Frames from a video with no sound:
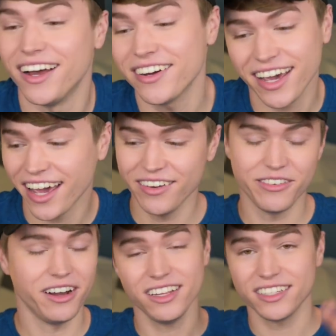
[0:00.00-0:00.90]
Okay,
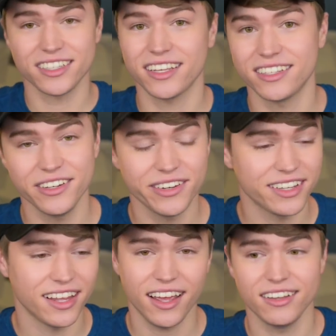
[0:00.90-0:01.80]
well, let's do
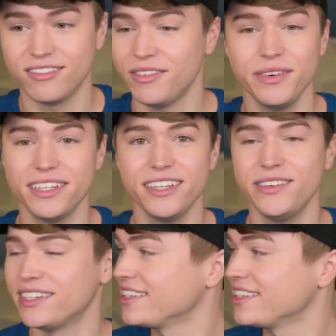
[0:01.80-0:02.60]
it then. What are we doing?